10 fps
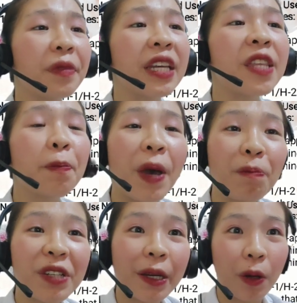The
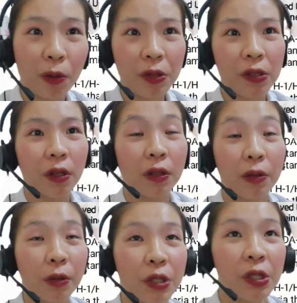peptic
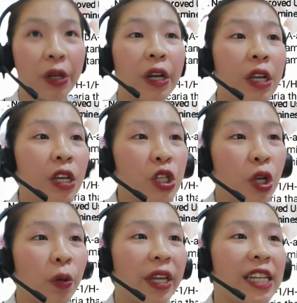ulcer,
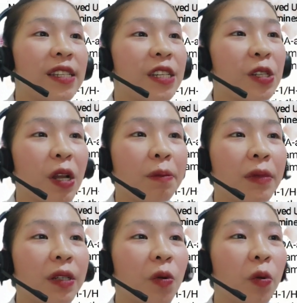so it is the
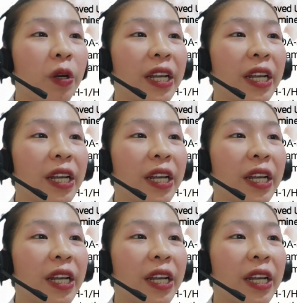stomach or